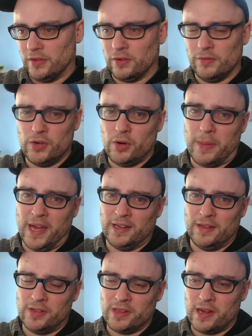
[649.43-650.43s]
So if you don't mind
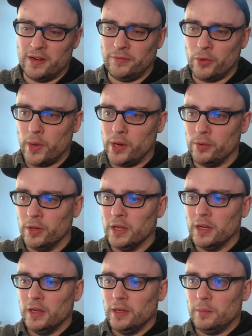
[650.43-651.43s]
giving that info out,
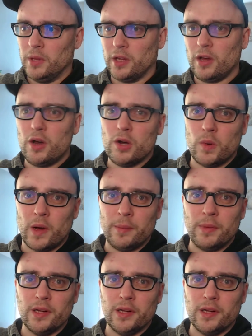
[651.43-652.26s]
be like, oh, I'm